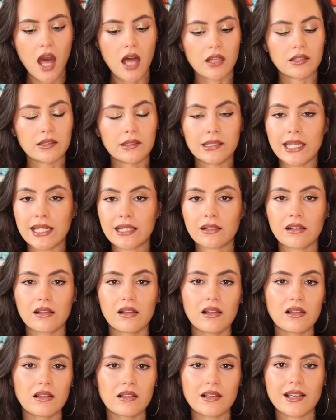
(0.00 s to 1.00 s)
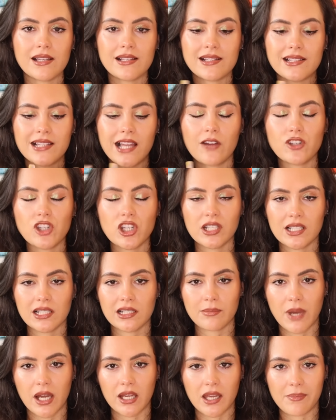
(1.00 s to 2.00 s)
Little, slouchy
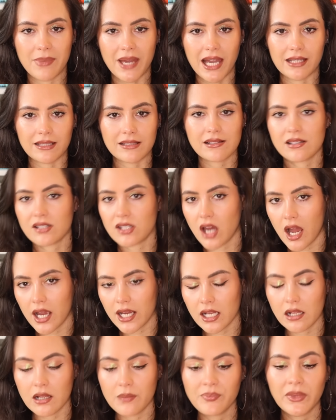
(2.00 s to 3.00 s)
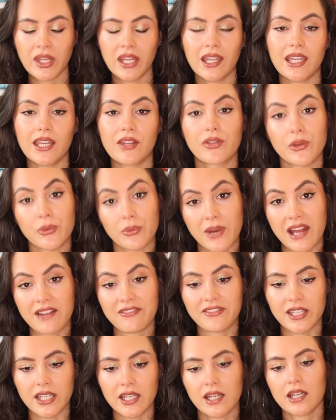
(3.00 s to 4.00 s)
little bucket bag style in the
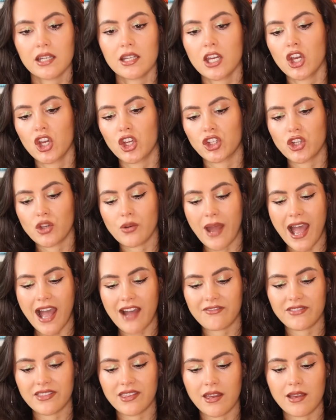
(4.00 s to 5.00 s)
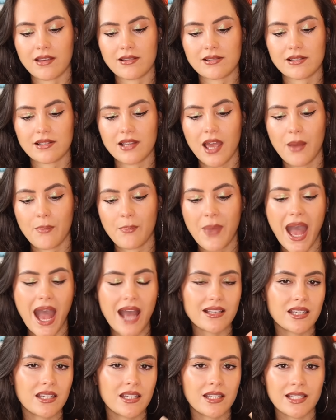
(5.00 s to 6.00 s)
raffia. You have this
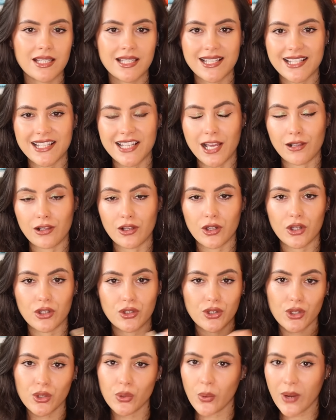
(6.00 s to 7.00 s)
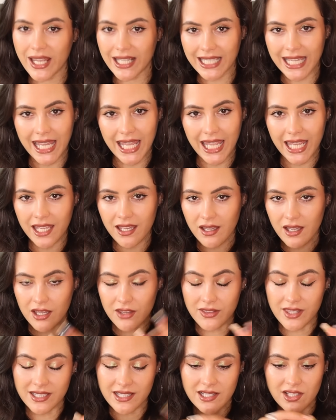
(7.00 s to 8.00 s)
patterned silk twilly
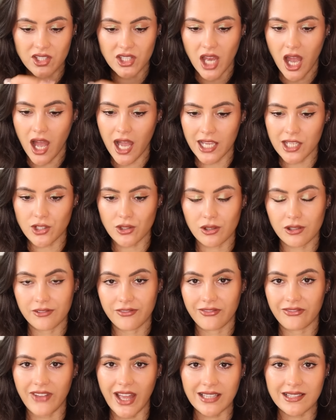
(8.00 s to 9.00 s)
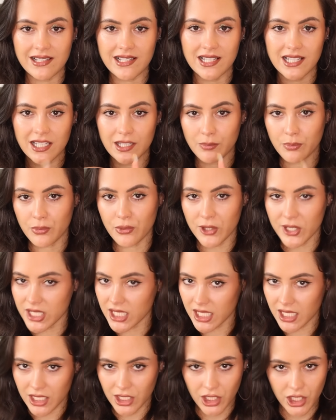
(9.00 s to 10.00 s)
that's tied all fancy and
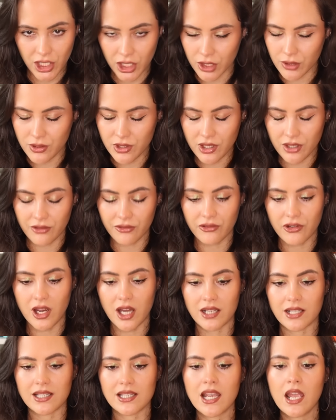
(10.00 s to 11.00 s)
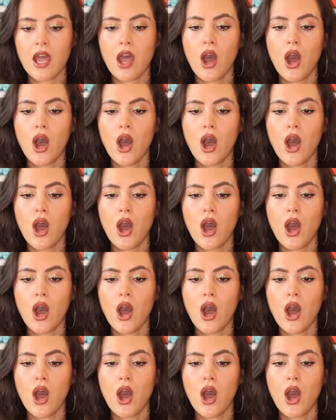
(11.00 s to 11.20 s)
pretty and cute at the front.